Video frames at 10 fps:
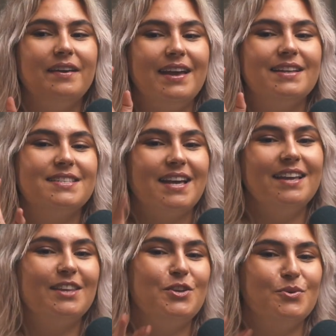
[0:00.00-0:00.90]
it's saying
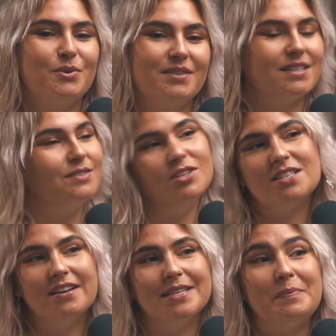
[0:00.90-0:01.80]
that your Saturn
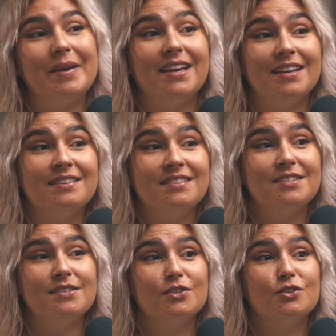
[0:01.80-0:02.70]
returns
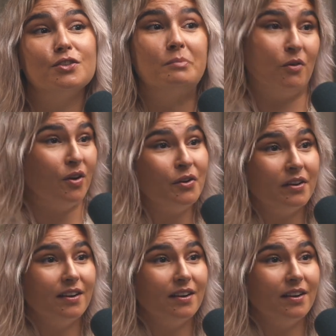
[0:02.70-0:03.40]
begins tomorrow.